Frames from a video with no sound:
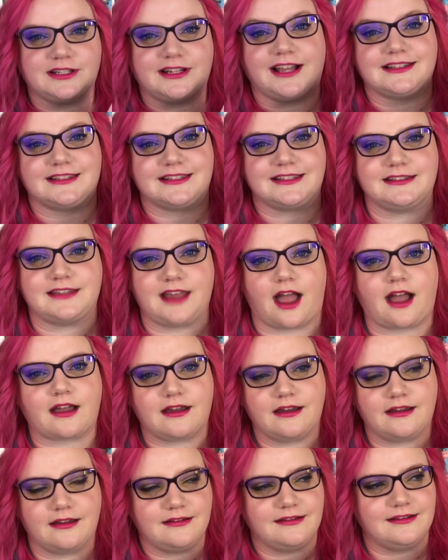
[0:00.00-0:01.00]
just got
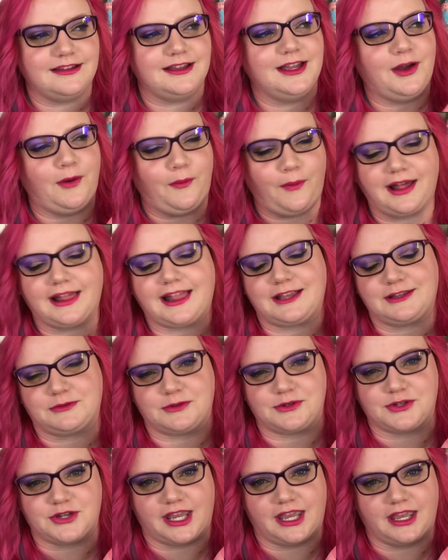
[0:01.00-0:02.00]
stuck while I was
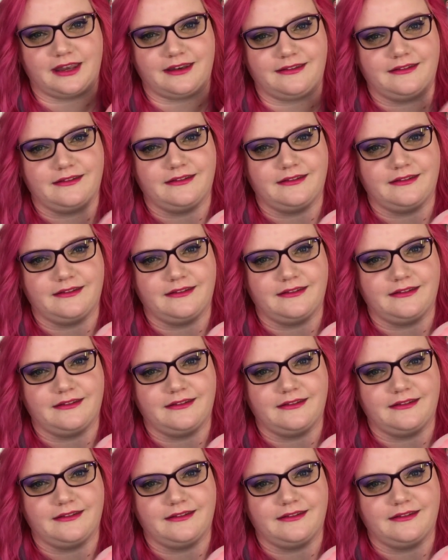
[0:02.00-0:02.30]
squishing it.